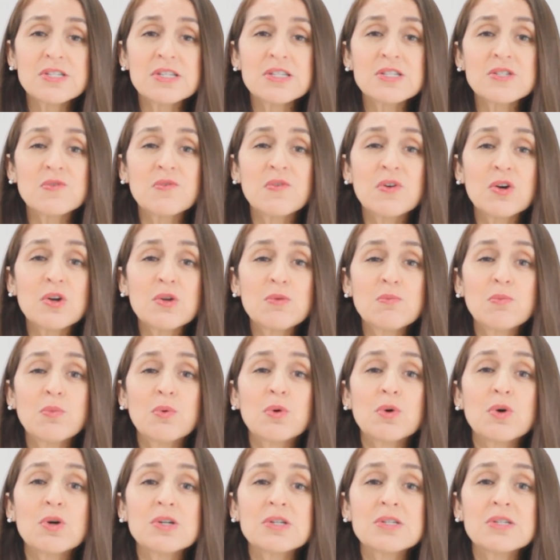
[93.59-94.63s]
it's very
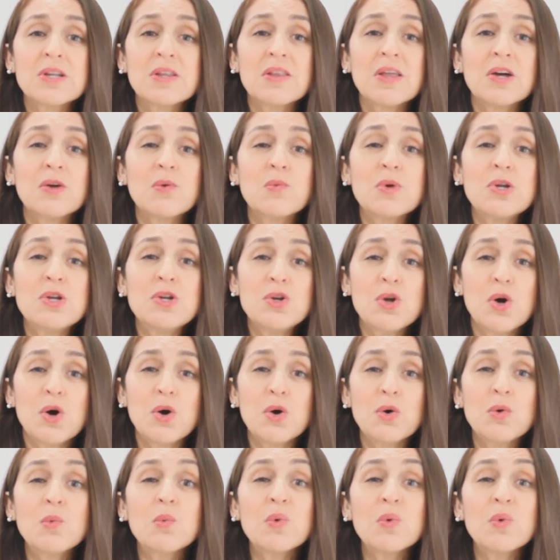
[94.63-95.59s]
important that we know